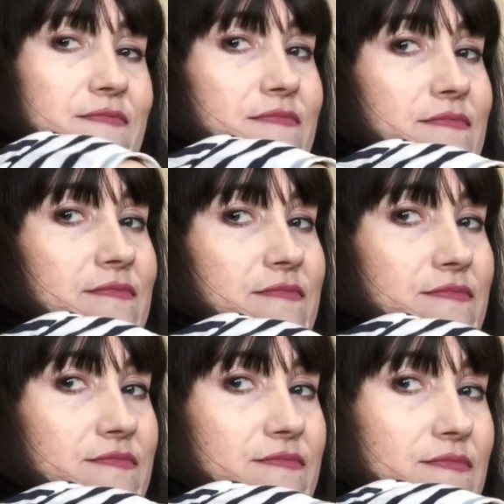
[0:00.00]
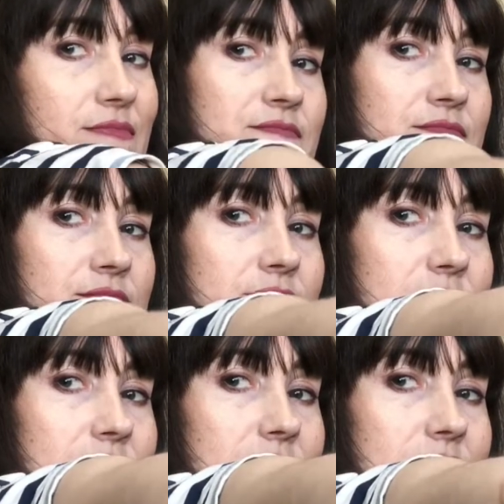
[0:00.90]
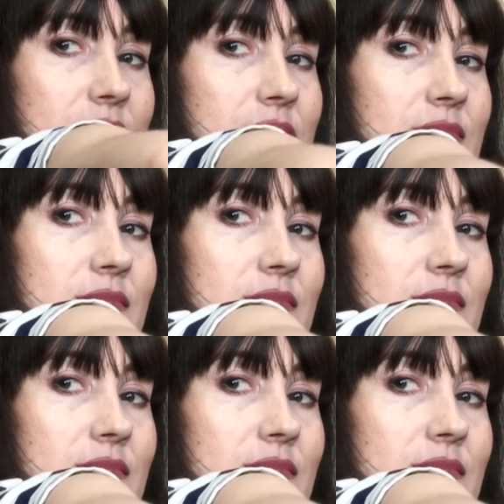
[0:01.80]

Nothing is said.